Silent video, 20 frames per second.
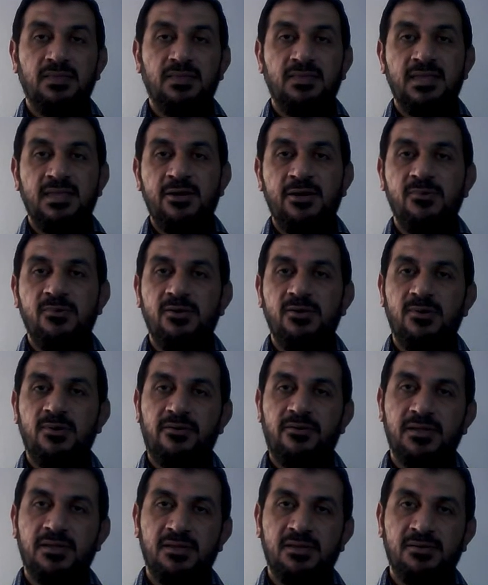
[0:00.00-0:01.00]
Now we
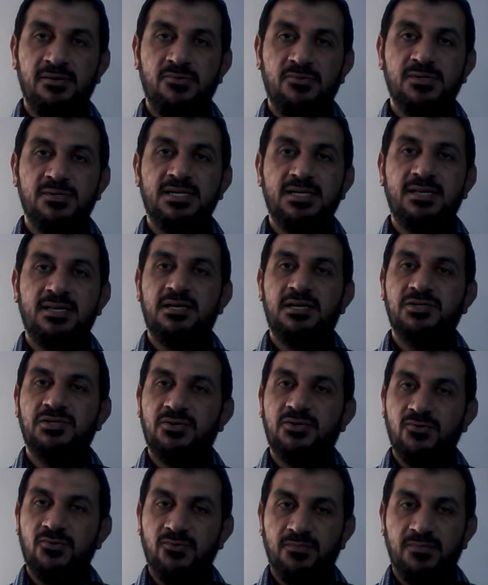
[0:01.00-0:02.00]
will return to the
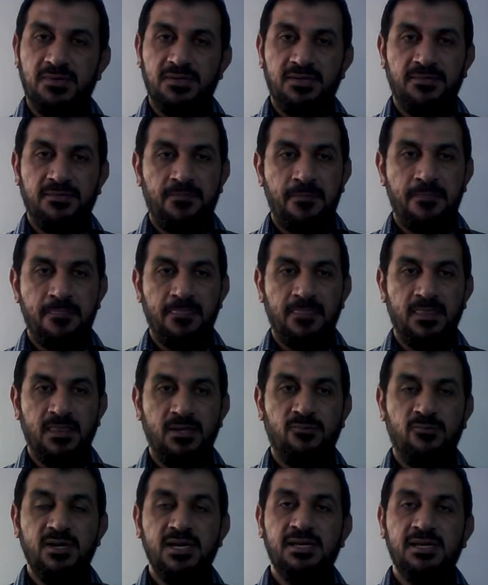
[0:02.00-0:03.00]
large group.
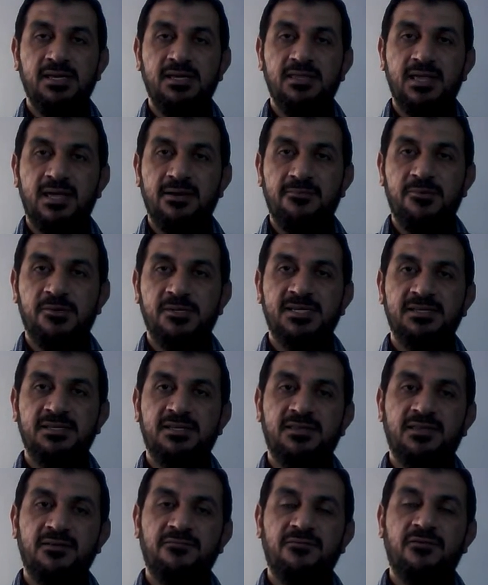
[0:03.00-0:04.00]
We need a
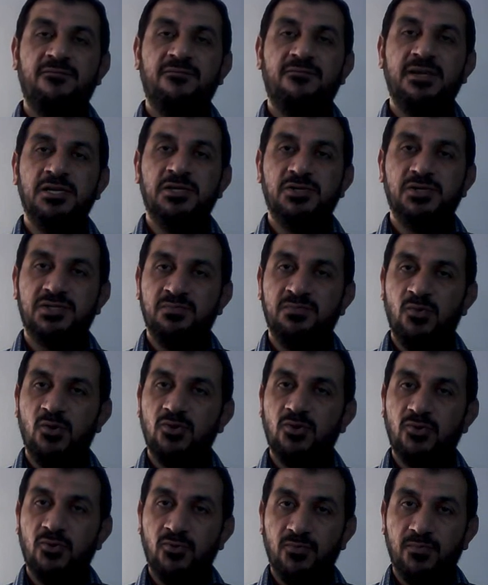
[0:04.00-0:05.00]
representative of each
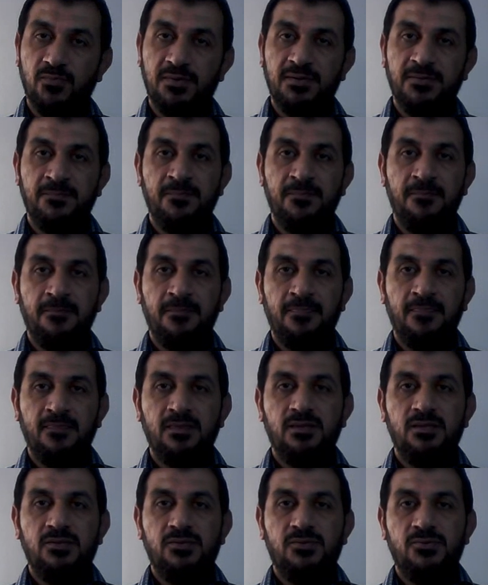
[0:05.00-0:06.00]
small group
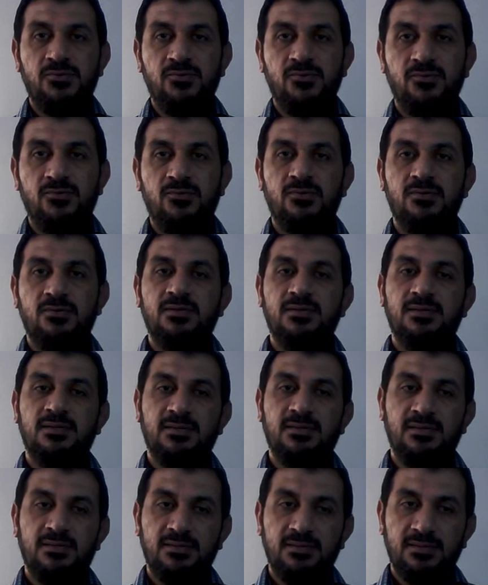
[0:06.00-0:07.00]
to
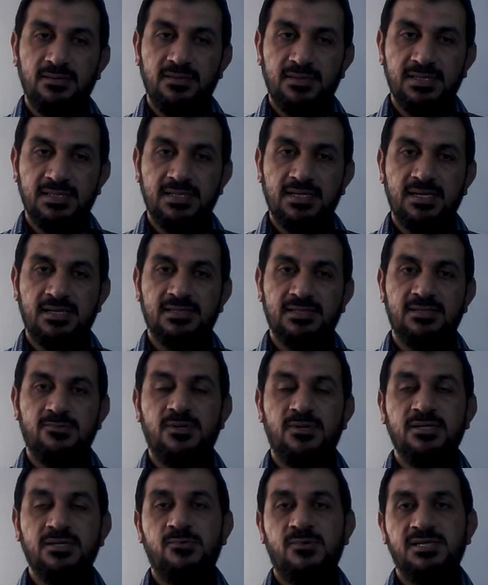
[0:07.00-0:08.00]
discuss
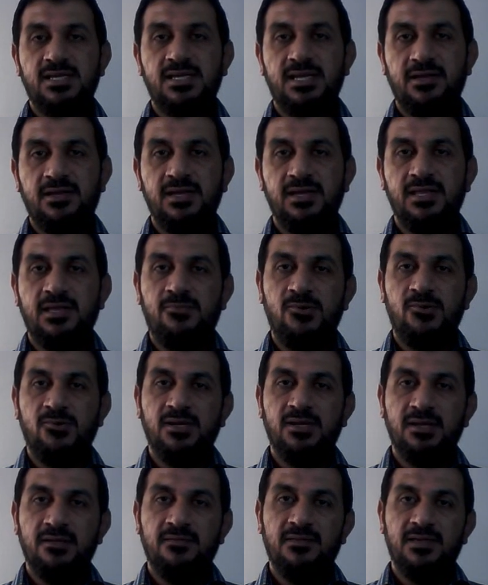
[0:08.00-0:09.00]
what was agreed
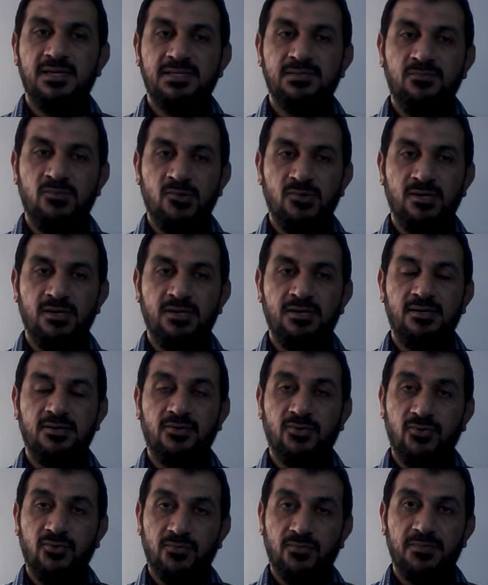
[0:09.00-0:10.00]
upon in the small
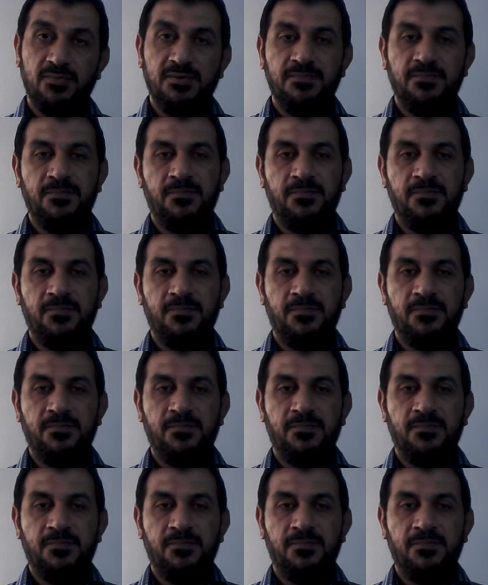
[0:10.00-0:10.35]
group.